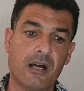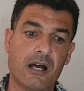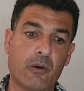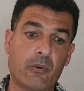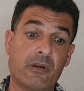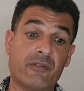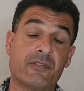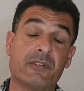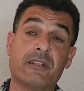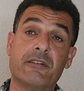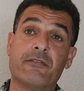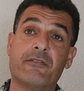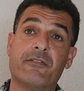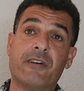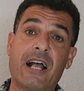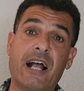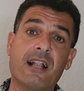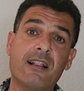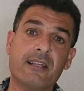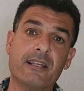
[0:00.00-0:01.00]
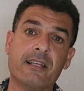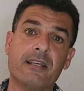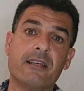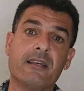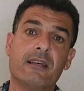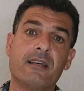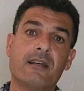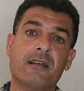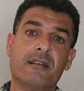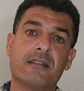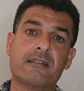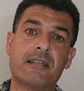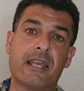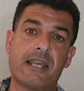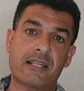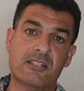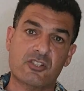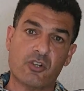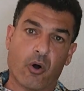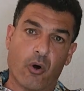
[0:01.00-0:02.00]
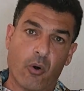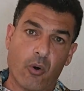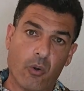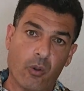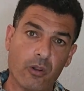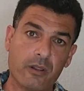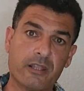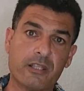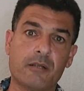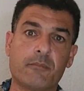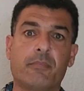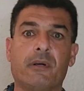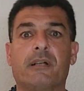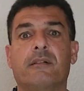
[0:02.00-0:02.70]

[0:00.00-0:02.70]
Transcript: However, the valley takes all the